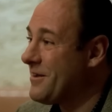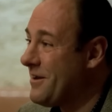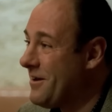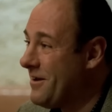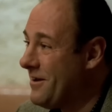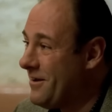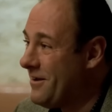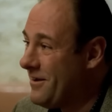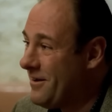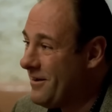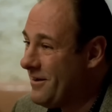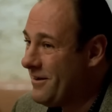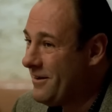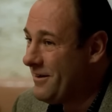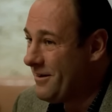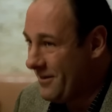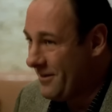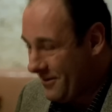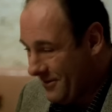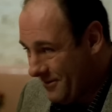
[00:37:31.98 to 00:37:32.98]
interview
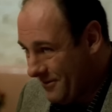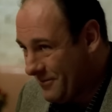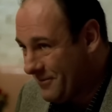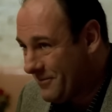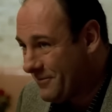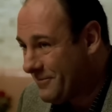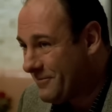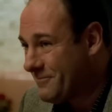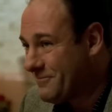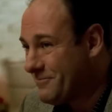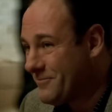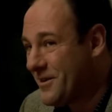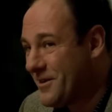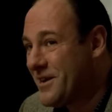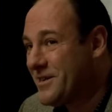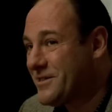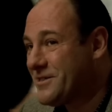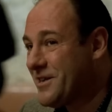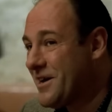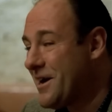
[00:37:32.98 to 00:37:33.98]
discussing Tony's
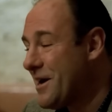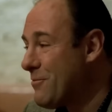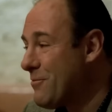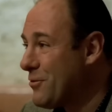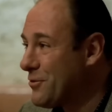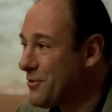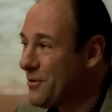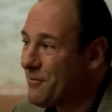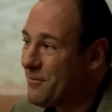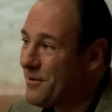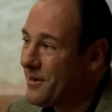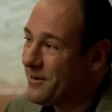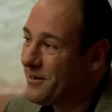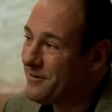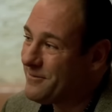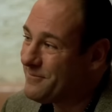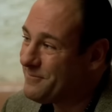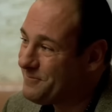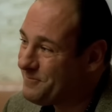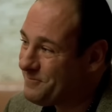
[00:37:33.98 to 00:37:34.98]
death, Chase says
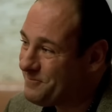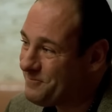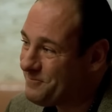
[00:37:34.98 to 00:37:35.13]
around the